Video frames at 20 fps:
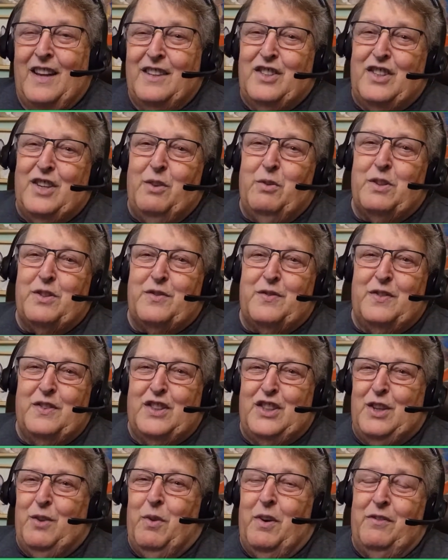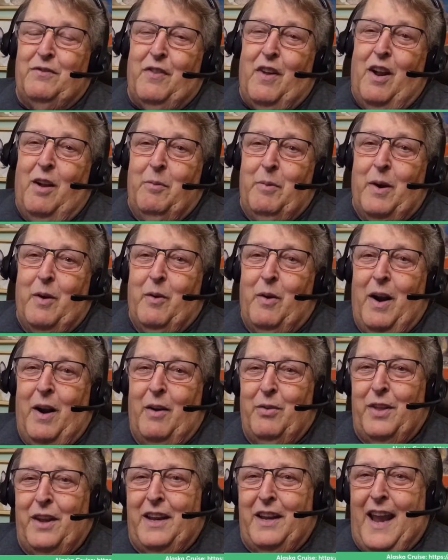She wasn't following me around
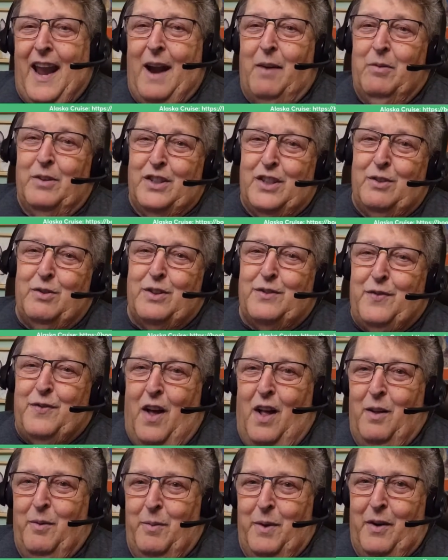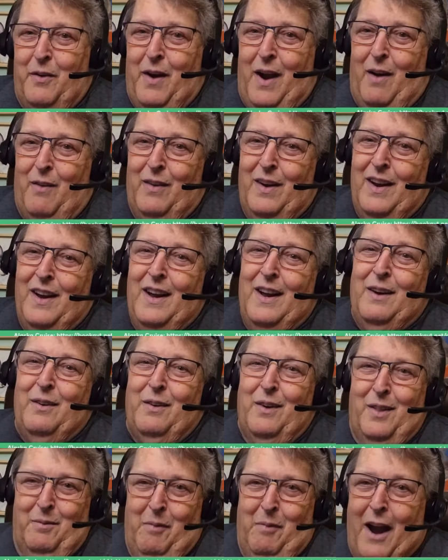with the camera. She was following me around
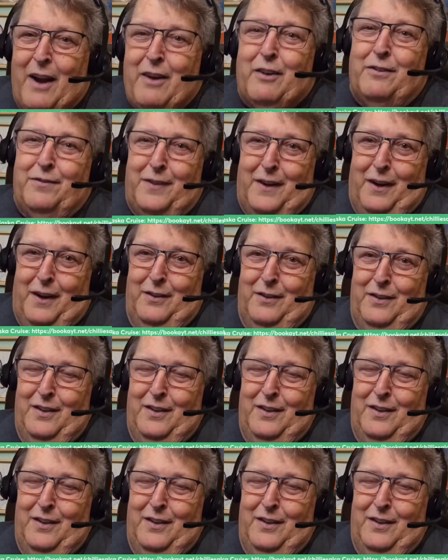with a microphone.